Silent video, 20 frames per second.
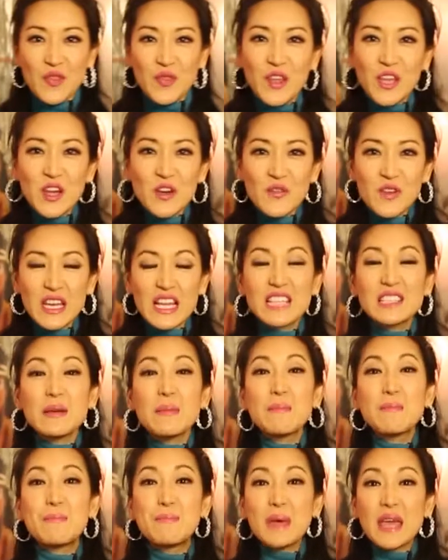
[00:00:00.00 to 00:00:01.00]
Think of it as
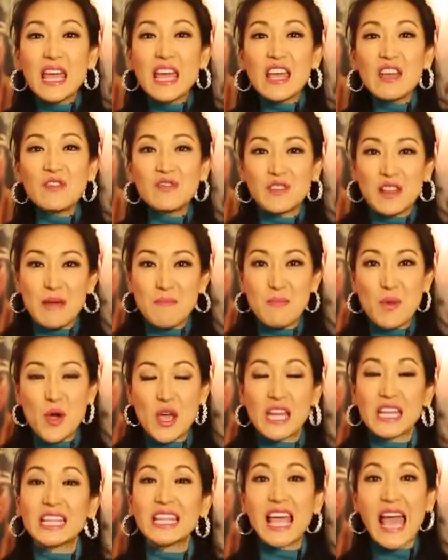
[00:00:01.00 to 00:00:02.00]
a big,
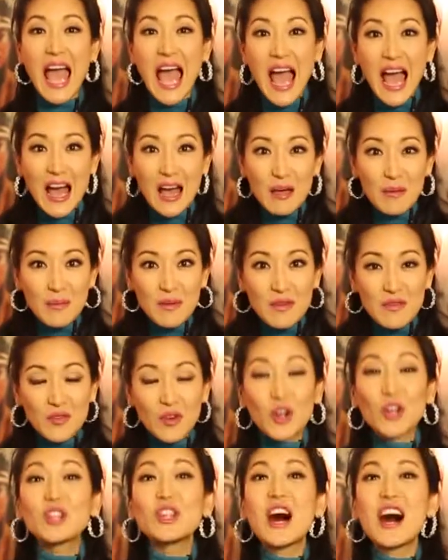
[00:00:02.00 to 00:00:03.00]
flamboyant cab
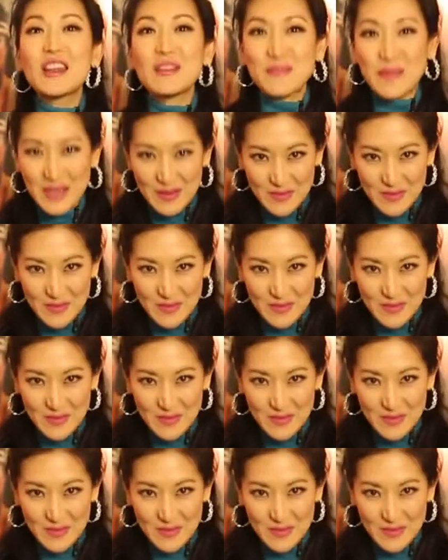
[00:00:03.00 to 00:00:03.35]
for a lot of